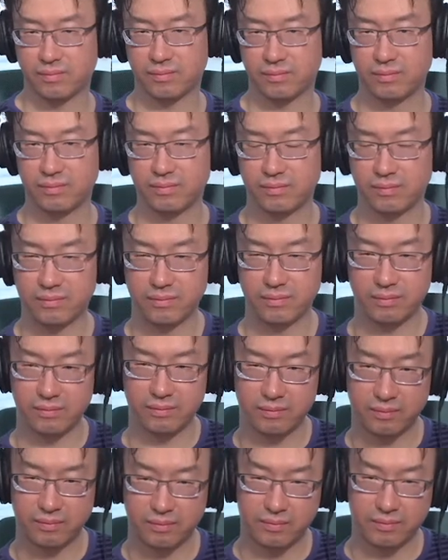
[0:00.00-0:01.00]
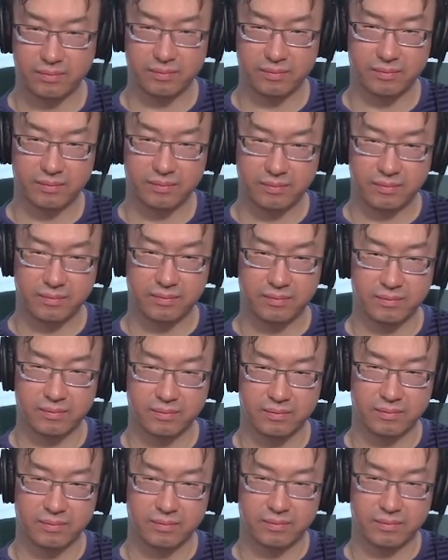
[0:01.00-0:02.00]

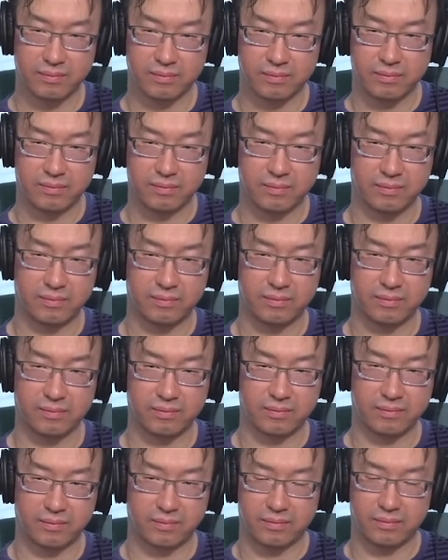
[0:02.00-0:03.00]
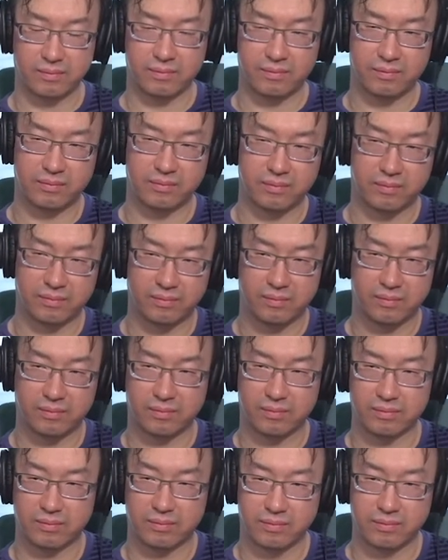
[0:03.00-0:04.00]

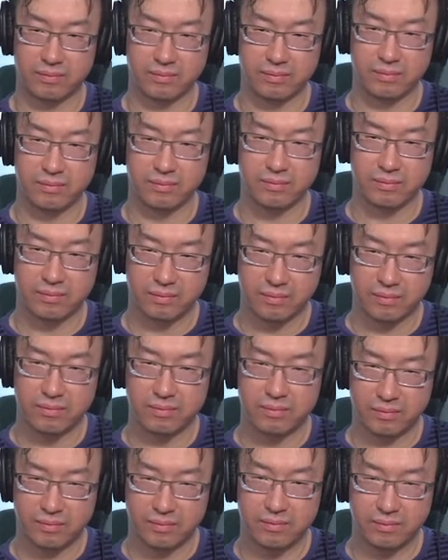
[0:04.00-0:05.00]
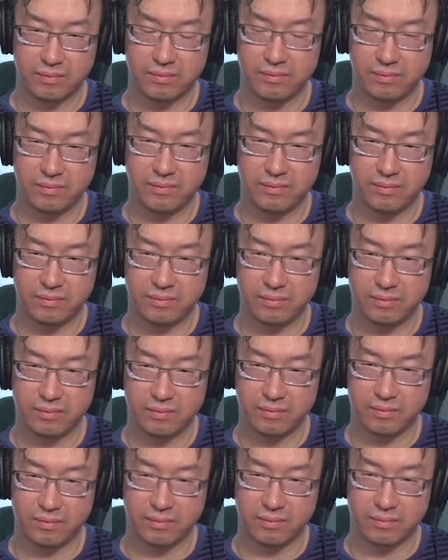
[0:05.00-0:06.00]

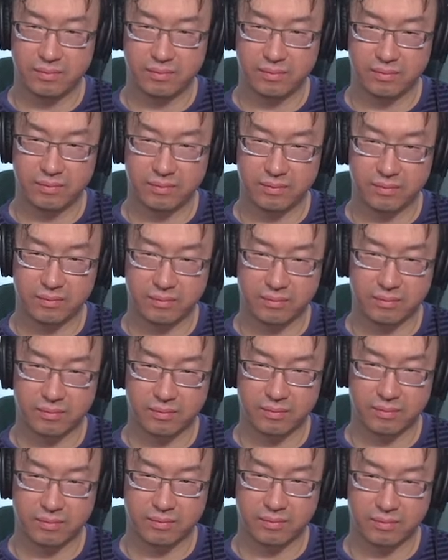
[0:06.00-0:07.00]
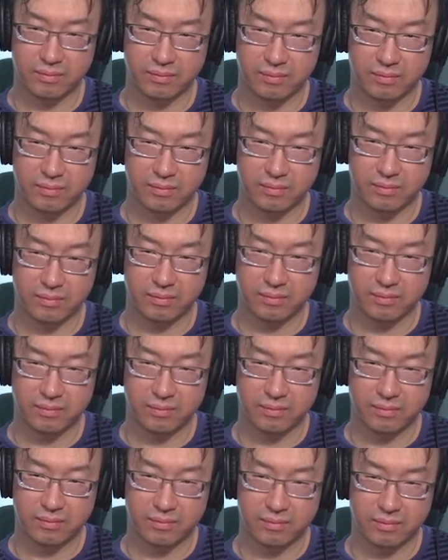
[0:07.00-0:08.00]
(silent)